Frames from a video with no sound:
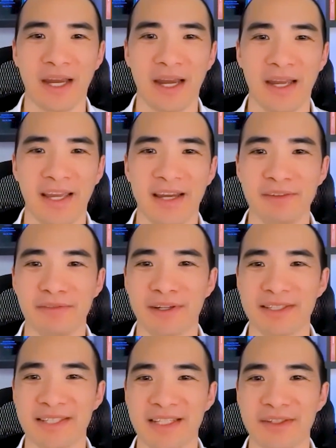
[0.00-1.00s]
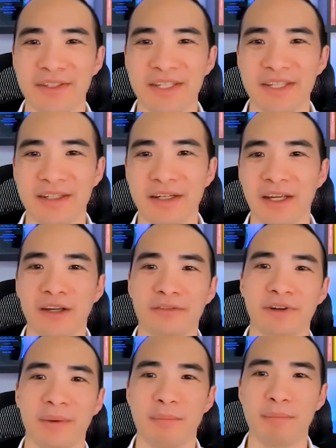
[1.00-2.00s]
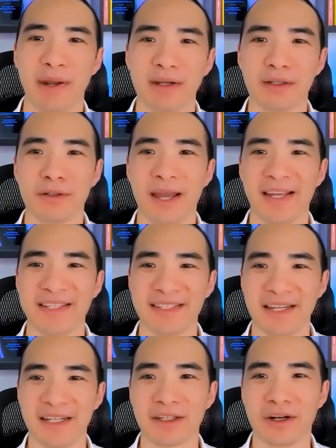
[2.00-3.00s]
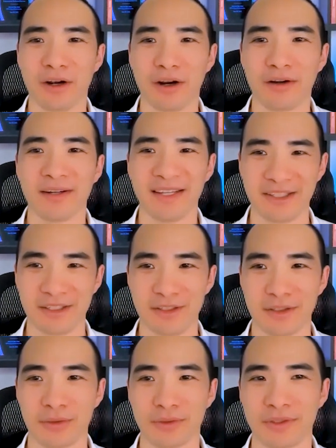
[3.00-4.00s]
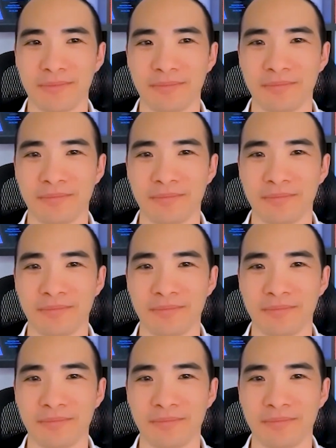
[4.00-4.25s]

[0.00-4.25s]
I have Yvonne Dellos here from Medical Aesthetic Art Institute.